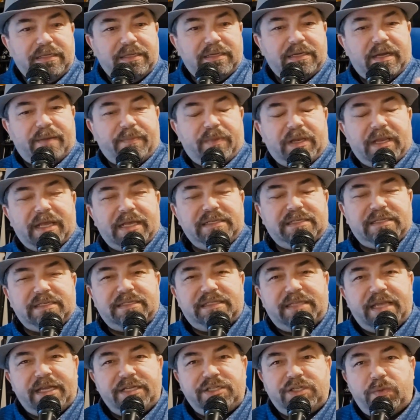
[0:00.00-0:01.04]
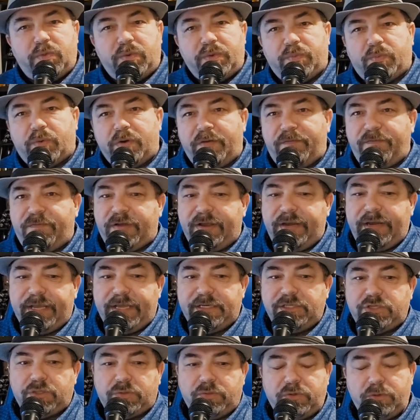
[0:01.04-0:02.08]
I'm a licensed agent with World
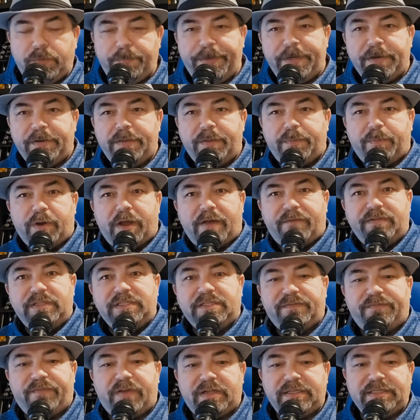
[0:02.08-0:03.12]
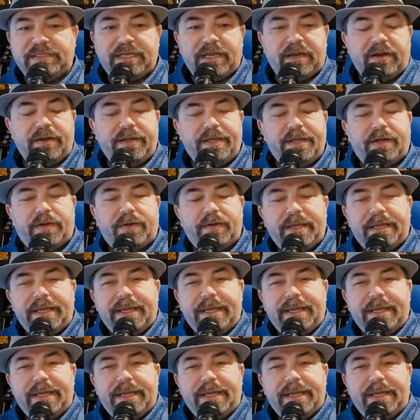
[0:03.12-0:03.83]
Financial Group here in the province of Ontario,